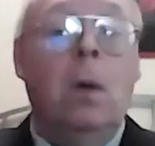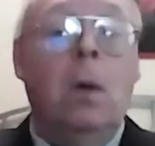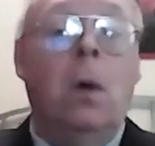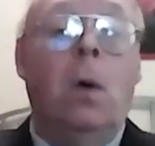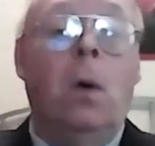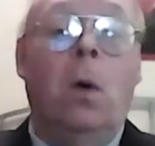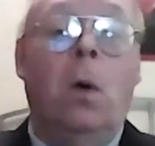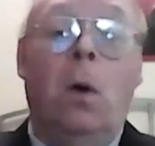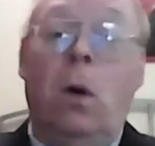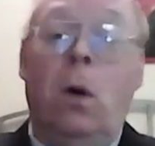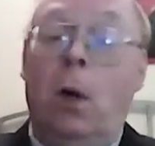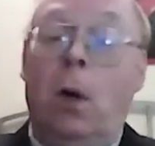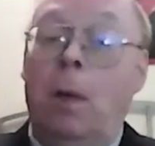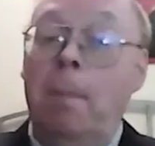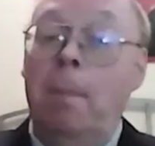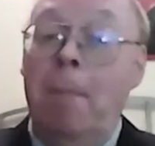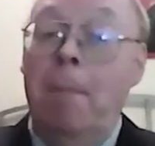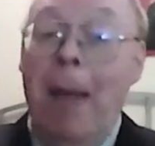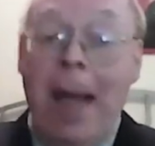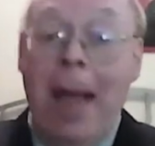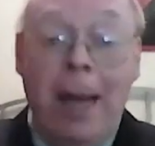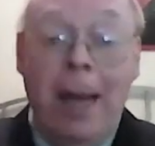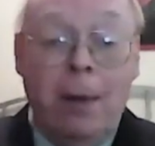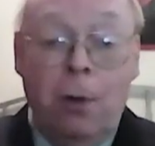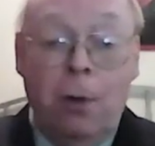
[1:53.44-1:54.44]
or
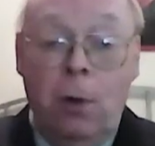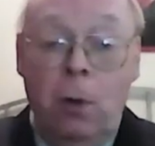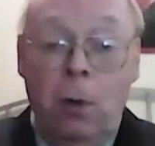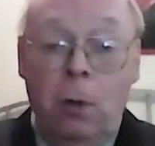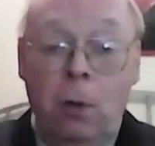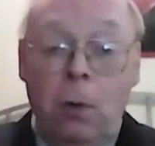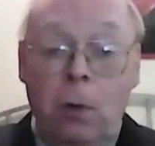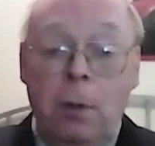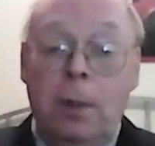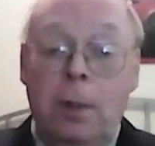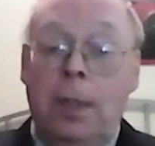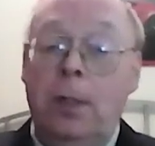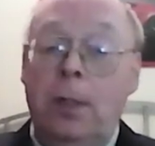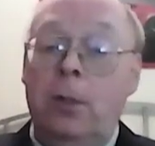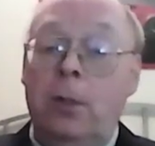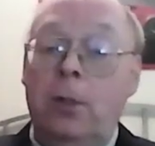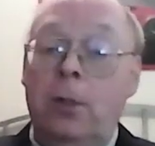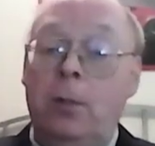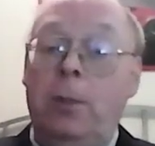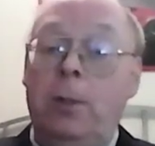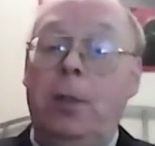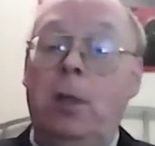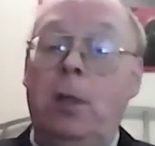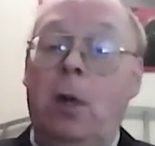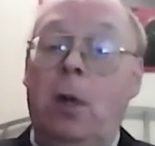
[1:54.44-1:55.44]
macro, they
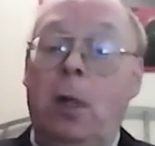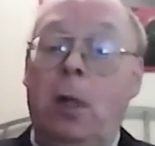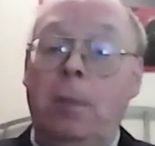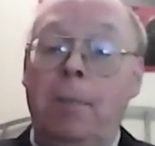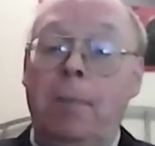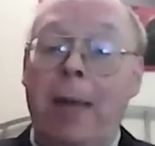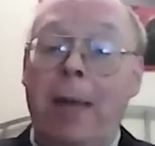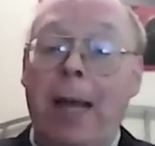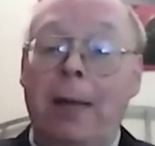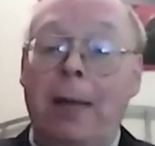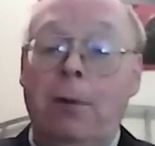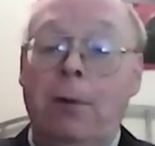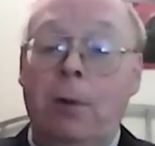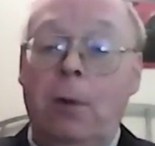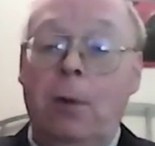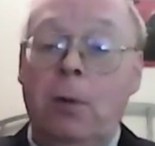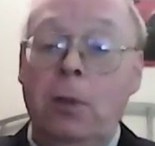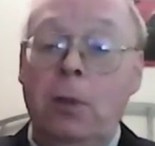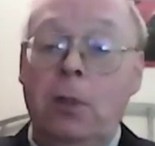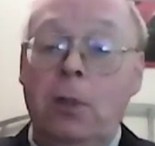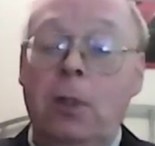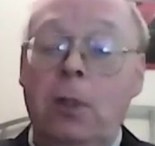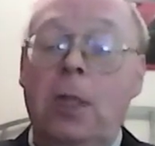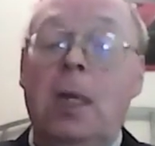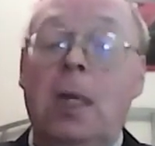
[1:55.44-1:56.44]
used to be called
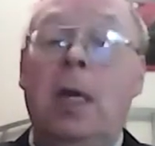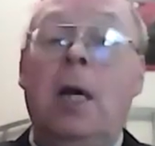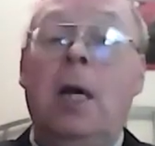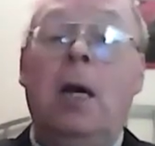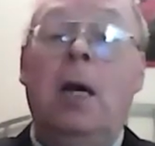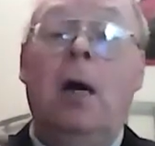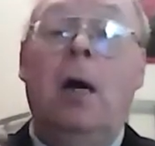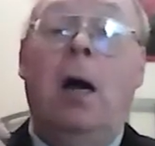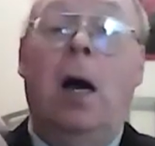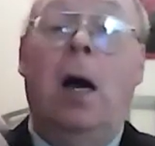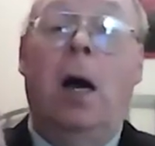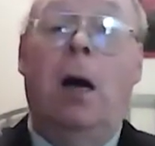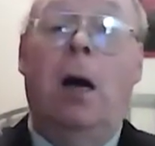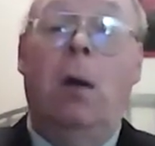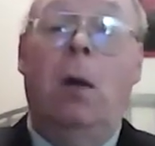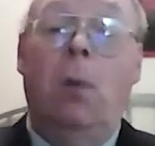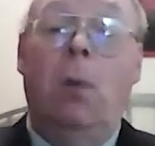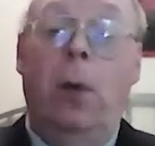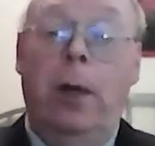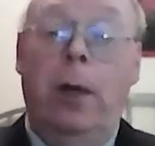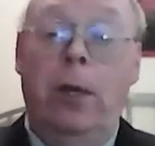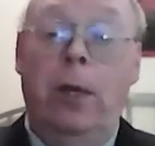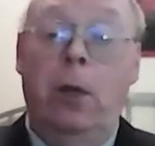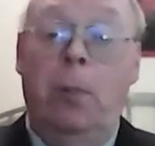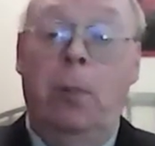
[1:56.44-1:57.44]
macros,
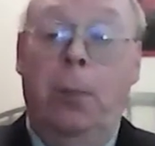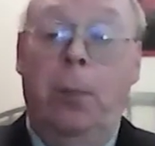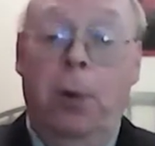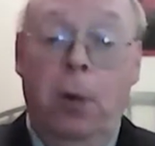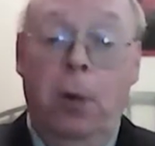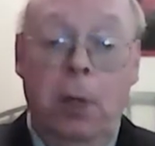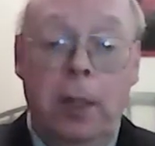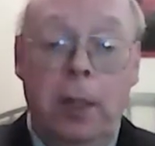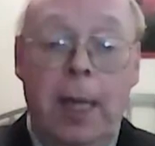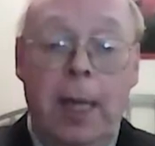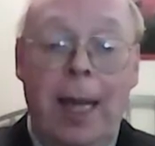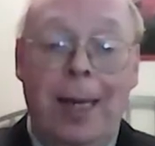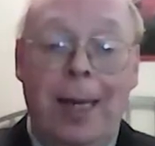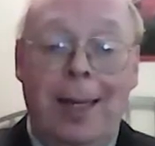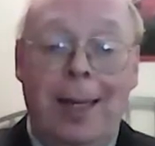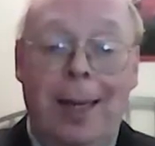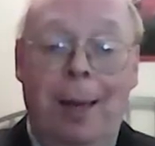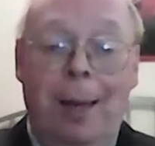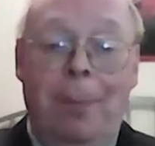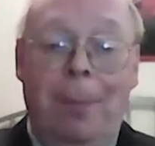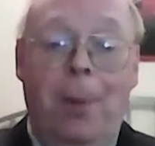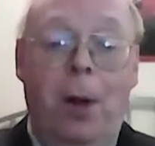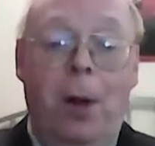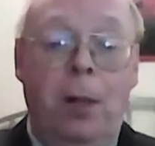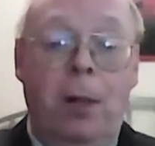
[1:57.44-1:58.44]
where you pull that
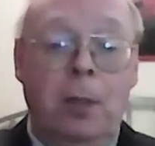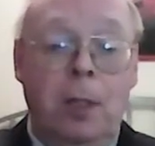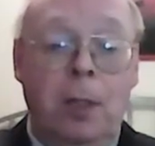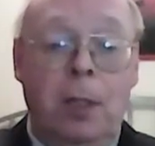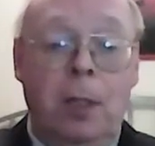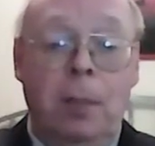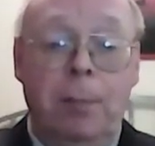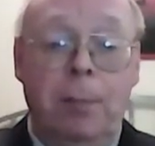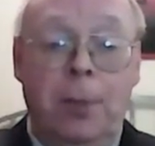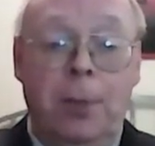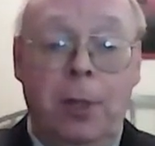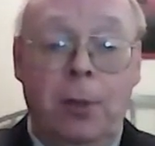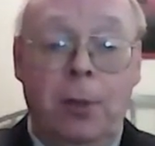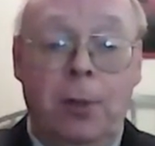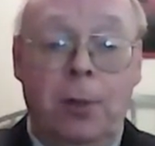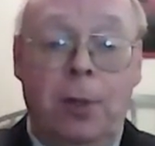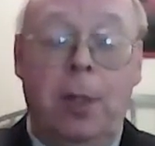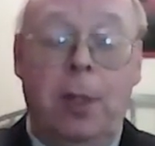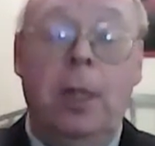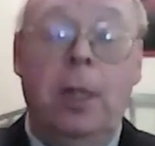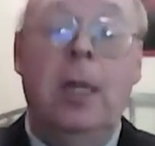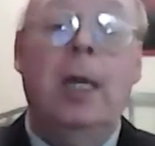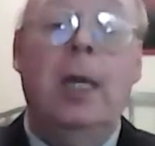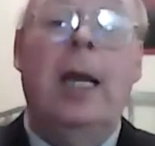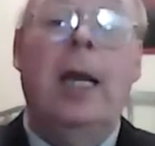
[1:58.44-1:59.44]
up on the
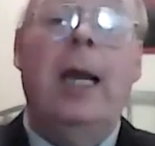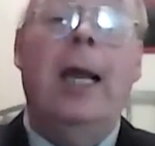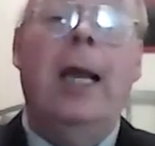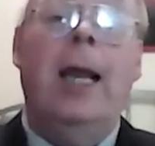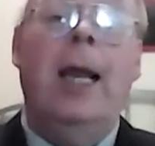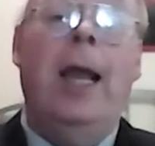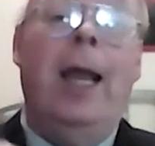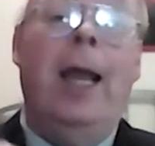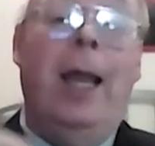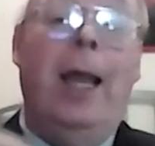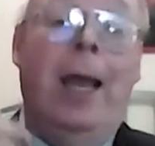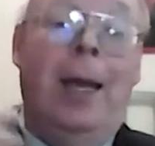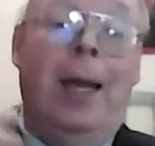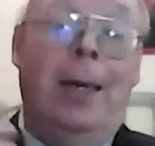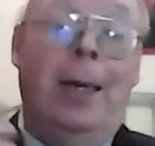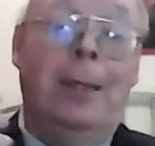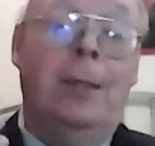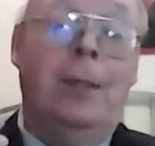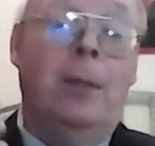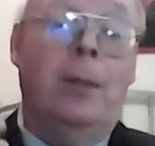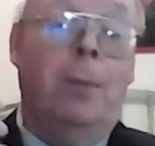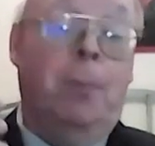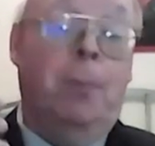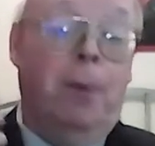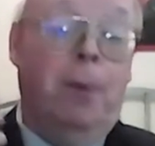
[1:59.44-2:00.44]
computer
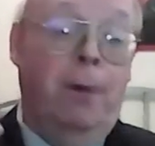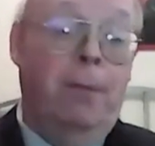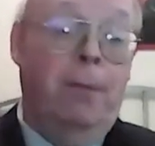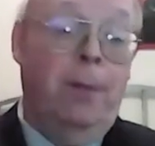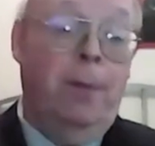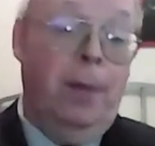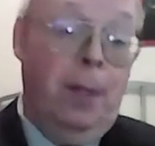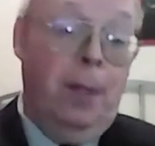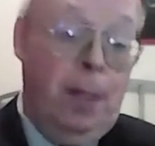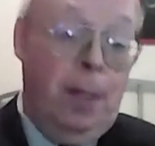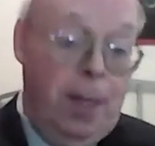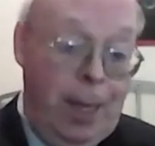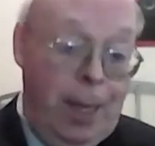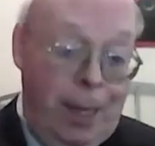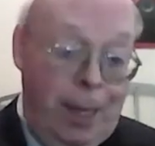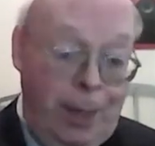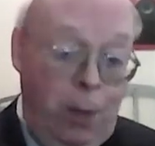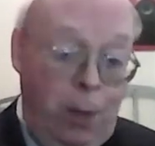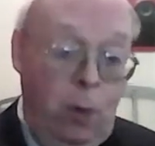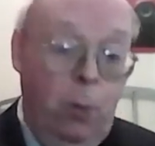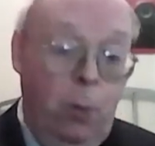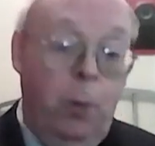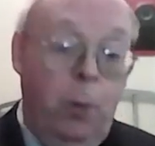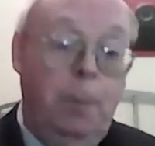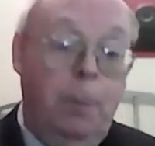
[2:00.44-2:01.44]
and
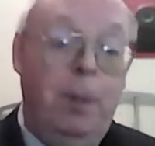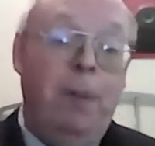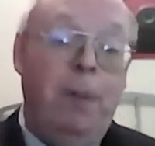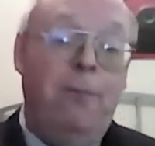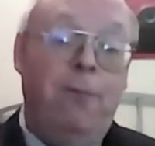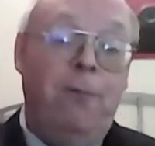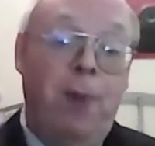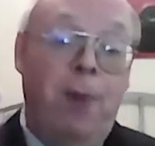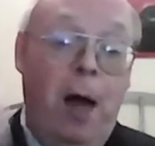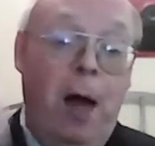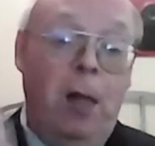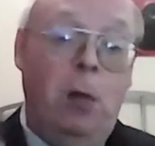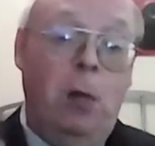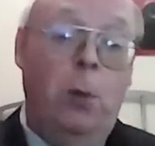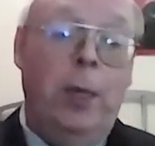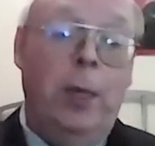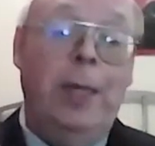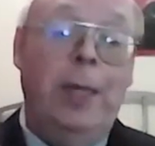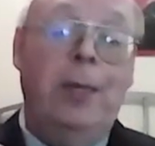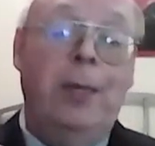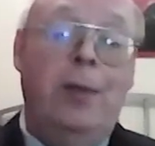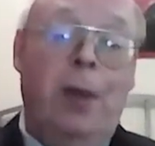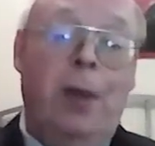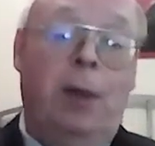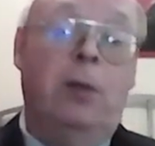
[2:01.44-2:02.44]
you would be
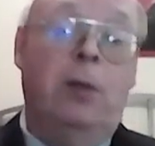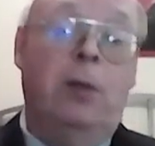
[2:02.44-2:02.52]
following their